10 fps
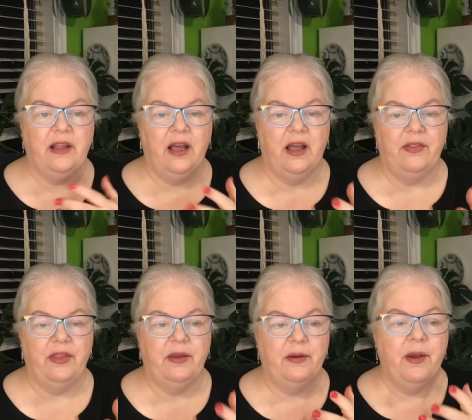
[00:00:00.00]
uh,
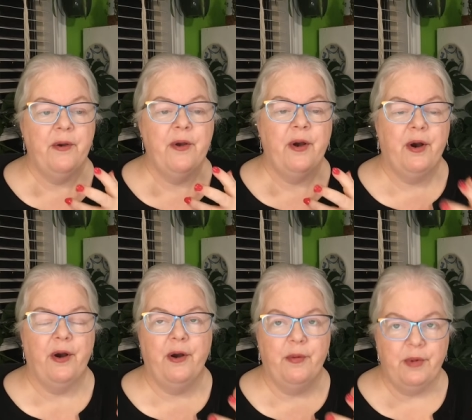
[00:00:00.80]
the
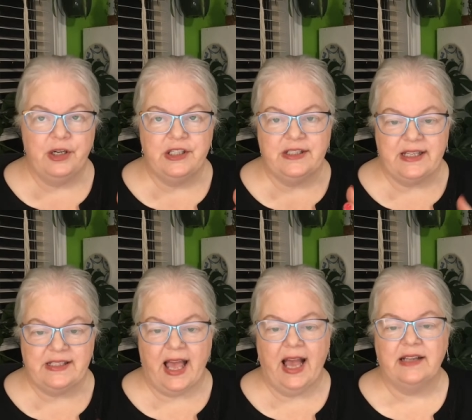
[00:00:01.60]

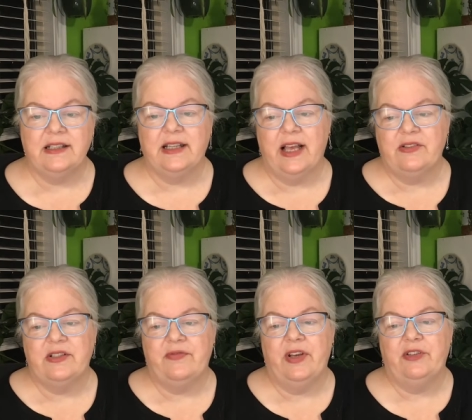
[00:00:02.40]
Emergencies Act allows
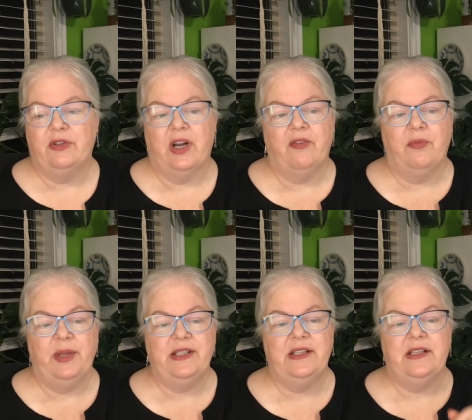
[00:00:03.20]
the federal
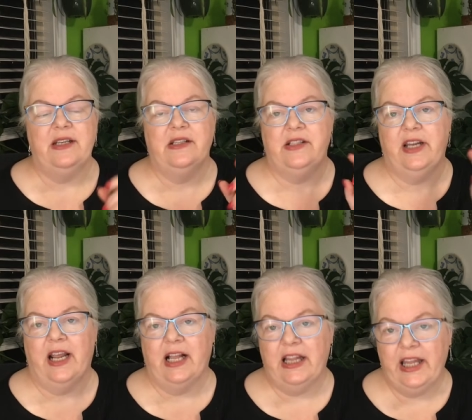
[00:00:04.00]
government to
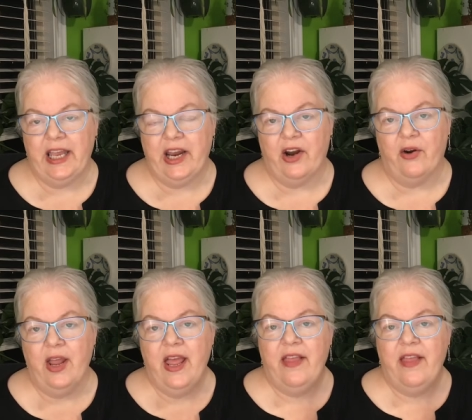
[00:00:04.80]
declare